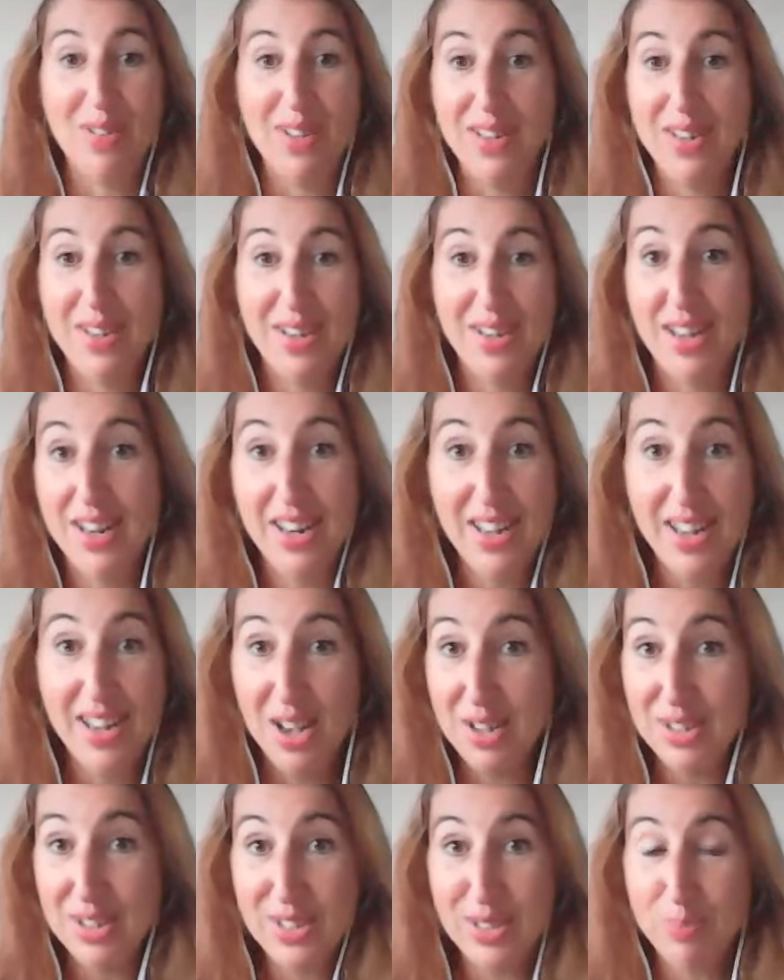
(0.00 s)
And I'd,
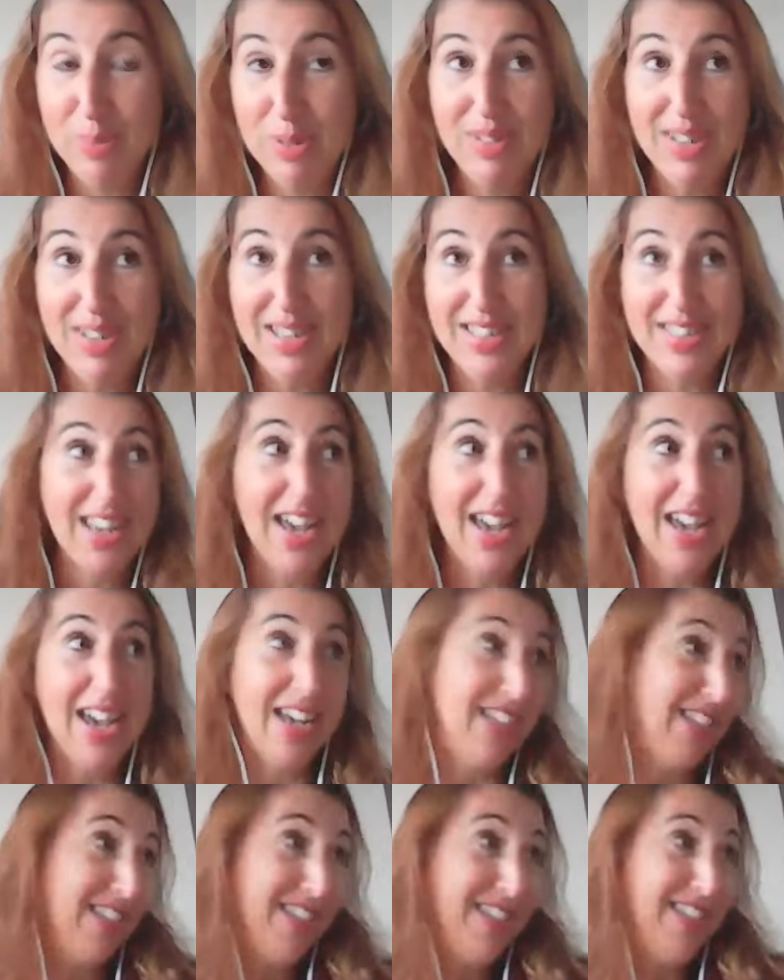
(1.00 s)
I'd just be really sad,
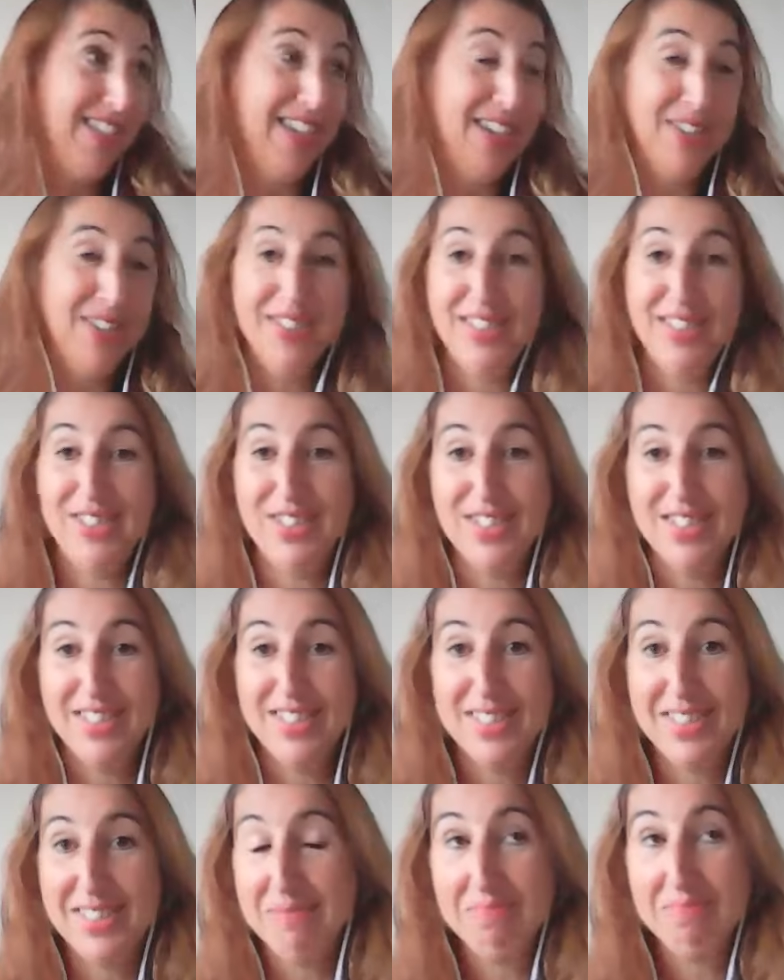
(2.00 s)
you know,
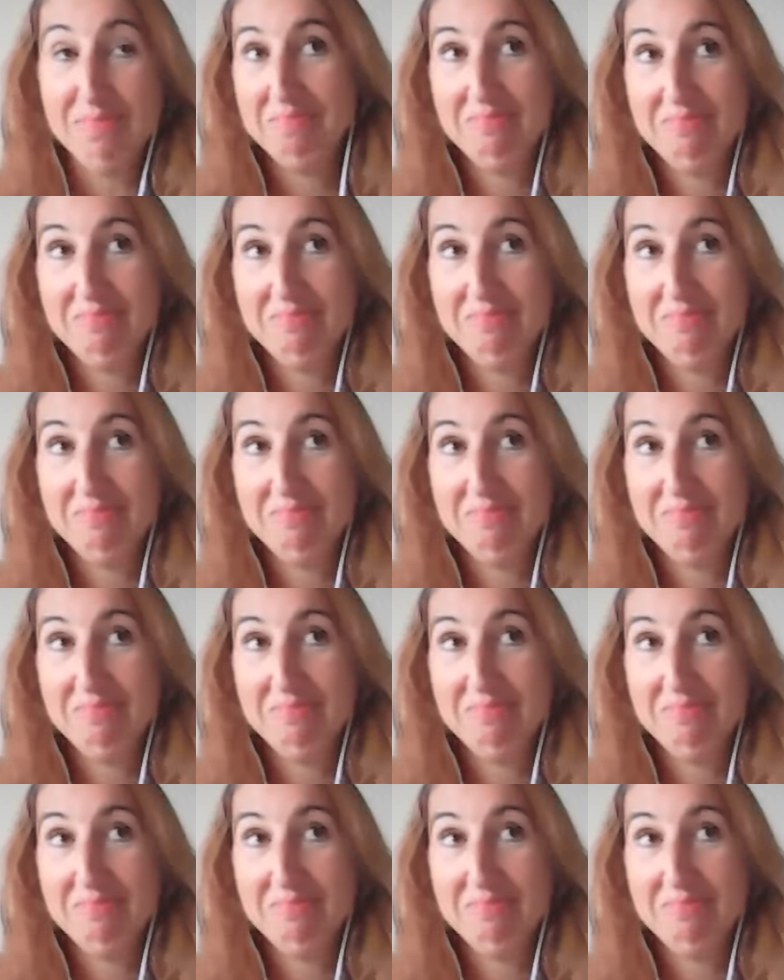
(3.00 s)
just... yeah.